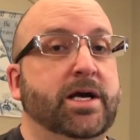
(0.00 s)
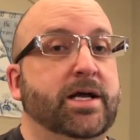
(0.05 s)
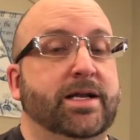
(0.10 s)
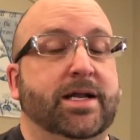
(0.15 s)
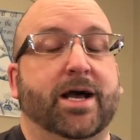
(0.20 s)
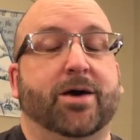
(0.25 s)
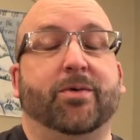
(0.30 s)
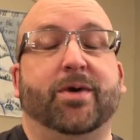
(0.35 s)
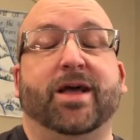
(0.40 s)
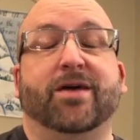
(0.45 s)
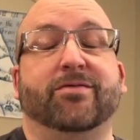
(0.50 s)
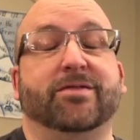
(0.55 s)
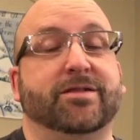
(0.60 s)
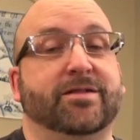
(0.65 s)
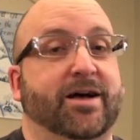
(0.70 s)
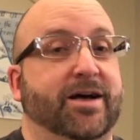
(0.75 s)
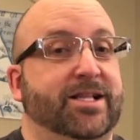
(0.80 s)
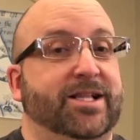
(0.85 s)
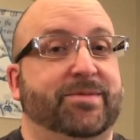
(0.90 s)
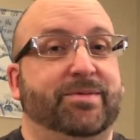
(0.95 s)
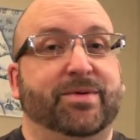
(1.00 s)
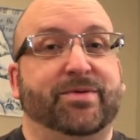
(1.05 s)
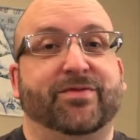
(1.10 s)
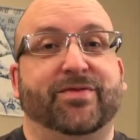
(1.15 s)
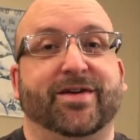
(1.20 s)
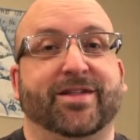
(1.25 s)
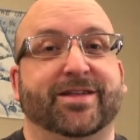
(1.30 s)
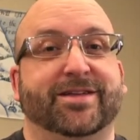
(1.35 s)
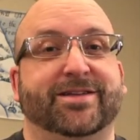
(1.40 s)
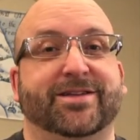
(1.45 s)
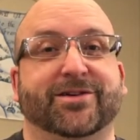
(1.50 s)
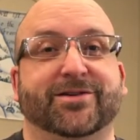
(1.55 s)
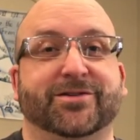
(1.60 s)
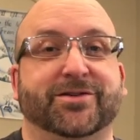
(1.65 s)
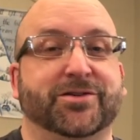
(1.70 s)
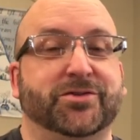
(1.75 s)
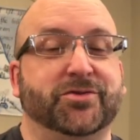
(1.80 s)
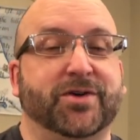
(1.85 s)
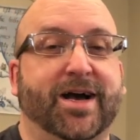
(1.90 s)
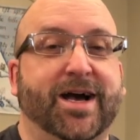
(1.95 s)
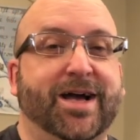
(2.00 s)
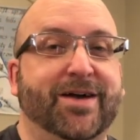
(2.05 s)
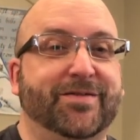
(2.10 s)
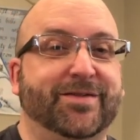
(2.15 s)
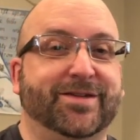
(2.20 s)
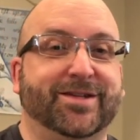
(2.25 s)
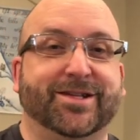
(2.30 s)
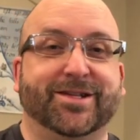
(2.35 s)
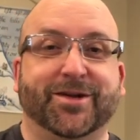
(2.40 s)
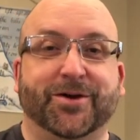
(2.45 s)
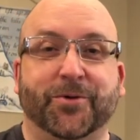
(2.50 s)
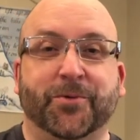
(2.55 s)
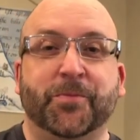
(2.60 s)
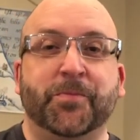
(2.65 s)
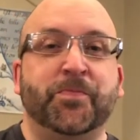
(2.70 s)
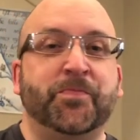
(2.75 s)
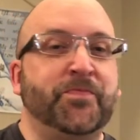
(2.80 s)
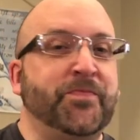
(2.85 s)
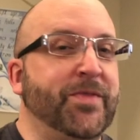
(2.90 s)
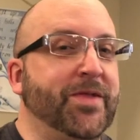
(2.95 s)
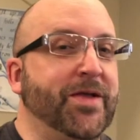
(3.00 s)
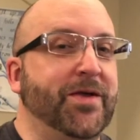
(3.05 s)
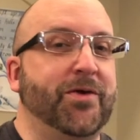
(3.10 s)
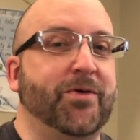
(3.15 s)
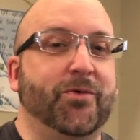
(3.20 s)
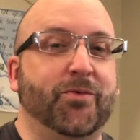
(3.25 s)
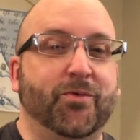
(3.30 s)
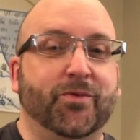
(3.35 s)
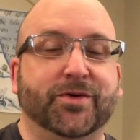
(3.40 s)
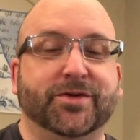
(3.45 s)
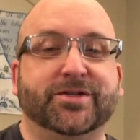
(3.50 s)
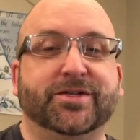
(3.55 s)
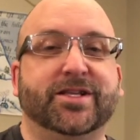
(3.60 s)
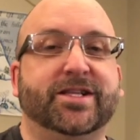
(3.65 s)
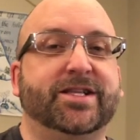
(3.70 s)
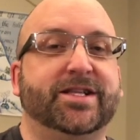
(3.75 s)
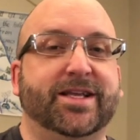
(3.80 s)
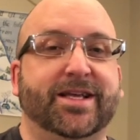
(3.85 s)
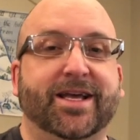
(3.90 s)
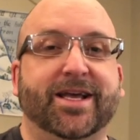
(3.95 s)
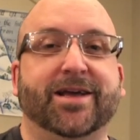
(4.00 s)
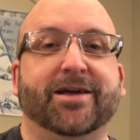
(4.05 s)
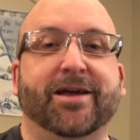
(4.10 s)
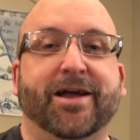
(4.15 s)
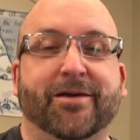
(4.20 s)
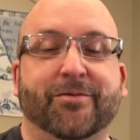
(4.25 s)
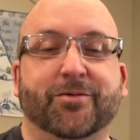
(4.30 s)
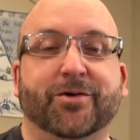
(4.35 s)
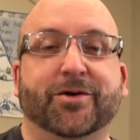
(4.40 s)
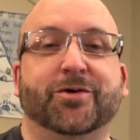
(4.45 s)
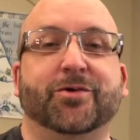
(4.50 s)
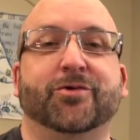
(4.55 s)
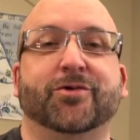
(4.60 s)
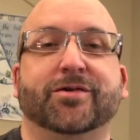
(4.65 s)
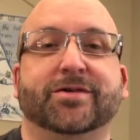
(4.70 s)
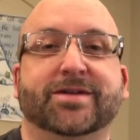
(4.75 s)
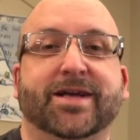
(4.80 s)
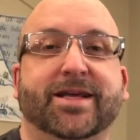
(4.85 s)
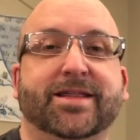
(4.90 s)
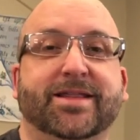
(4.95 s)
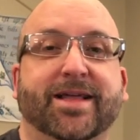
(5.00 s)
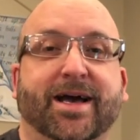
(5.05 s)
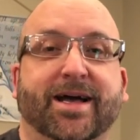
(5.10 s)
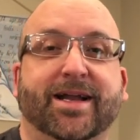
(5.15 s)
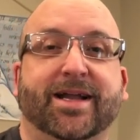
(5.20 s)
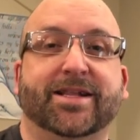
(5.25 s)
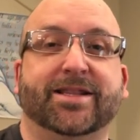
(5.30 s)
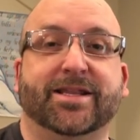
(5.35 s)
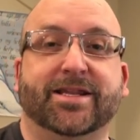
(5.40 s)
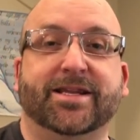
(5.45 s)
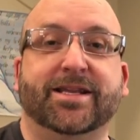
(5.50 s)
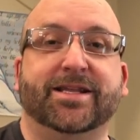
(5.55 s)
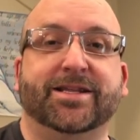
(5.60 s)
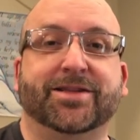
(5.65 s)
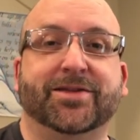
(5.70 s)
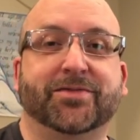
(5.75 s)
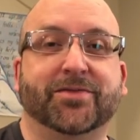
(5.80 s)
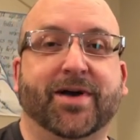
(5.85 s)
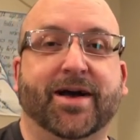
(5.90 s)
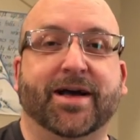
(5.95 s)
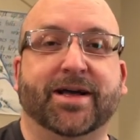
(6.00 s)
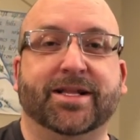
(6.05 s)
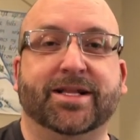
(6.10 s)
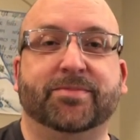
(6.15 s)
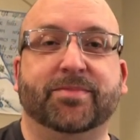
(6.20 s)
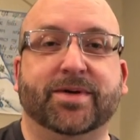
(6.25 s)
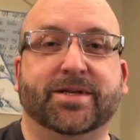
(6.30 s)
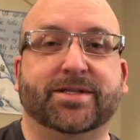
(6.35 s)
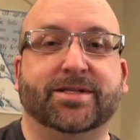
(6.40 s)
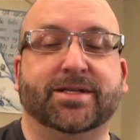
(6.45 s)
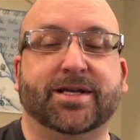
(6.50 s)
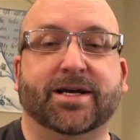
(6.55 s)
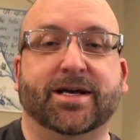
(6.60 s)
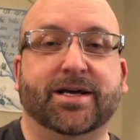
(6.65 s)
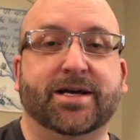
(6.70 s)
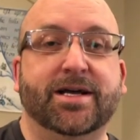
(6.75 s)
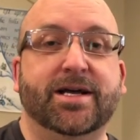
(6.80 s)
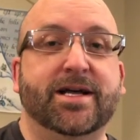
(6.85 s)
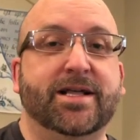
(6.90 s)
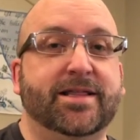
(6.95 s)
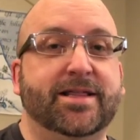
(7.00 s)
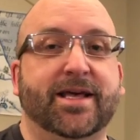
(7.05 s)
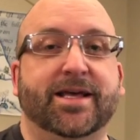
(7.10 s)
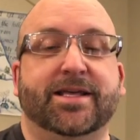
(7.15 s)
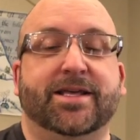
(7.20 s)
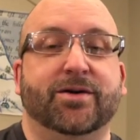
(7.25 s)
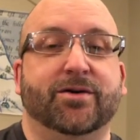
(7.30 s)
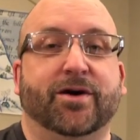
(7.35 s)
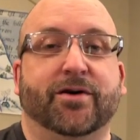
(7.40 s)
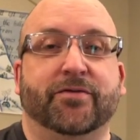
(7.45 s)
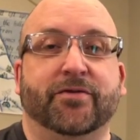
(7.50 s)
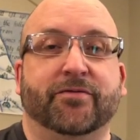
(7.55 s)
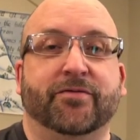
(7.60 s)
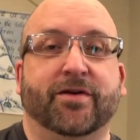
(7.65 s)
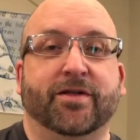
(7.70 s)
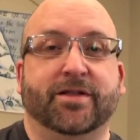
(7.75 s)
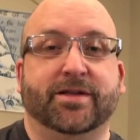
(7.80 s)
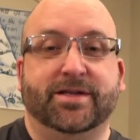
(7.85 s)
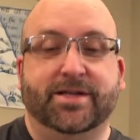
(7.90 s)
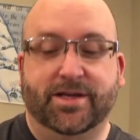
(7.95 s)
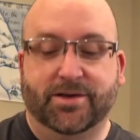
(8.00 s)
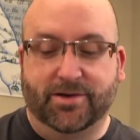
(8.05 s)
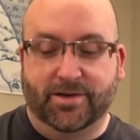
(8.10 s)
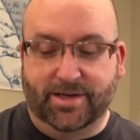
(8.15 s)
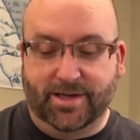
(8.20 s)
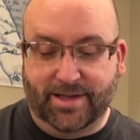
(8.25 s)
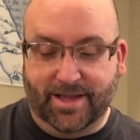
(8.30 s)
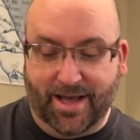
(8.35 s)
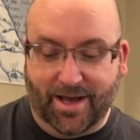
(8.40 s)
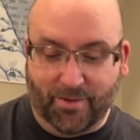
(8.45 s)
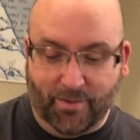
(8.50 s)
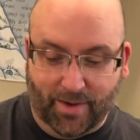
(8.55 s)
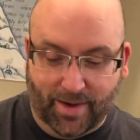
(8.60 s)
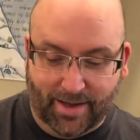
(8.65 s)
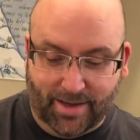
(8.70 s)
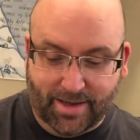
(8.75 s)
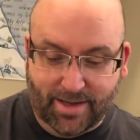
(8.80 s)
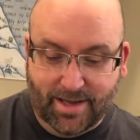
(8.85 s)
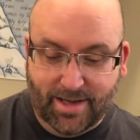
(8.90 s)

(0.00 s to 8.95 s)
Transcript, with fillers: Now, we have lots of people volunteer to drive, and so we'll just see and we'll coordinate that as the needs arise. But uh, thank you all for volunteering in that way.